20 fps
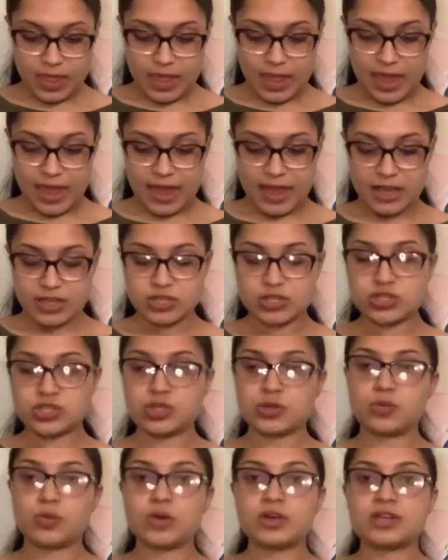and she
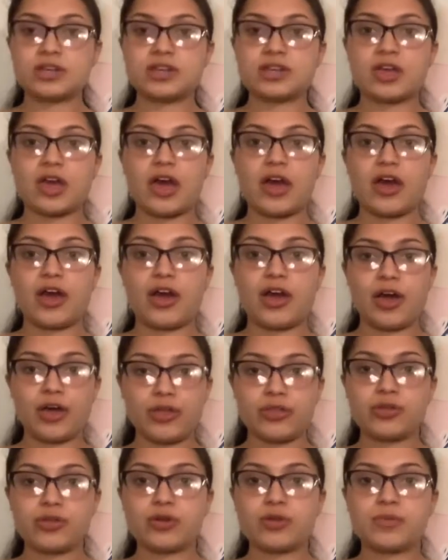wanted
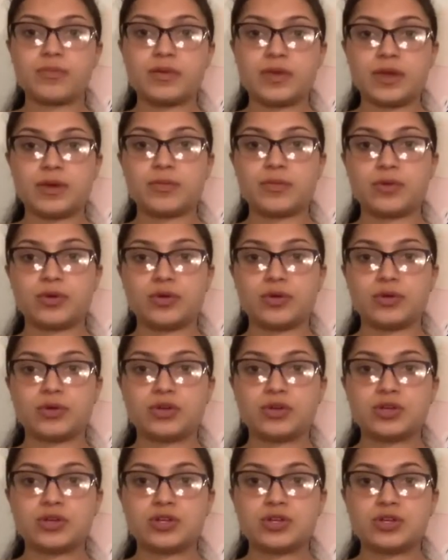other people
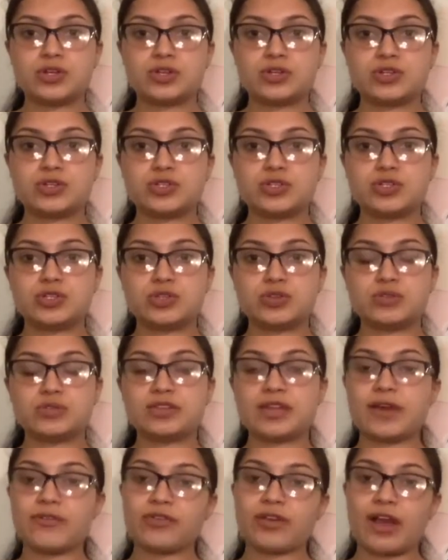to
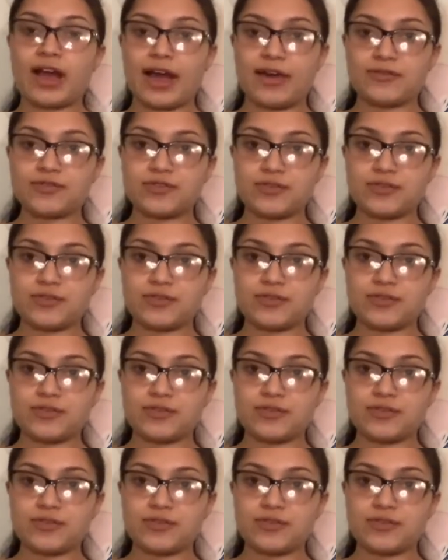never have to